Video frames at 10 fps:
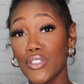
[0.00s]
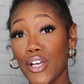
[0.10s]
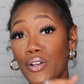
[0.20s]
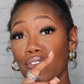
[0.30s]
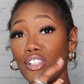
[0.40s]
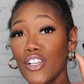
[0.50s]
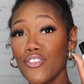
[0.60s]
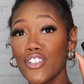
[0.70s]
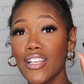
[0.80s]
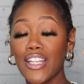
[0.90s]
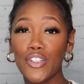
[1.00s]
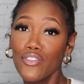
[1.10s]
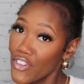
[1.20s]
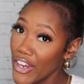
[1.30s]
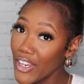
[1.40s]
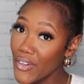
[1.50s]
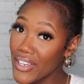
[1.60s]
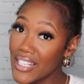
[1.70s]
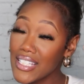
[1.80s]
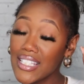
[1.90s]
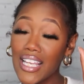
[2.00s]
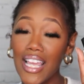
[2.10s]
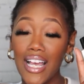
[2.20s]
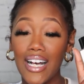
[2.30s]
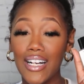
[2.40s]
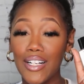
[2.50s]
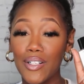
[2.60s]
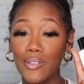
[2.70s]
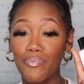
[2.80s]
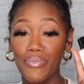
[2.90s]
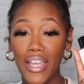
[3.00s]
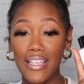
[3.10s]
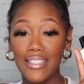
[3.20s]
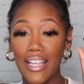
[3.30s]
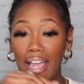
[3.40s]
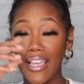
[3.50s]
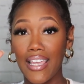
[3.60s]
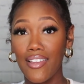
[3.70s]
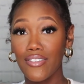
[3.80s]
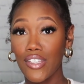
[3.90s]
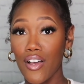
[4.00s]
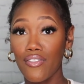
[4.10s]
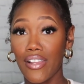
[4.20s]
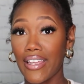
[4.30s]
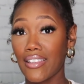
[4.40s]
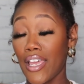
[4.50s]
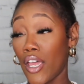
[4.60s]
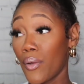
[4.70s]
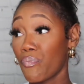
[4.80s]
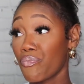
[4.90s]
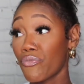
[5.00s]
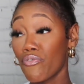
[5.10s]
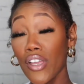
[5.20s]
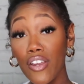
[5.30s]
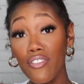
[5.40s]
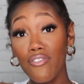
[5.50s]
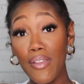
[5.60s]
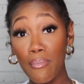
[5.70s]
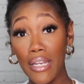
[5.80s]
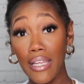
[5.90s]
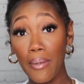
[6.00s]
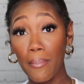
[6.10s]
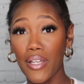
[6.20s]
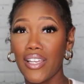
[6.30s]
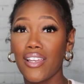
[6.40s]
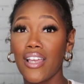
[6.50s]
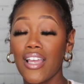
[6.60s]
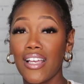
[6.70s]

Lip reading: So if you look for a new fragrance that's like gives off like that very feminine but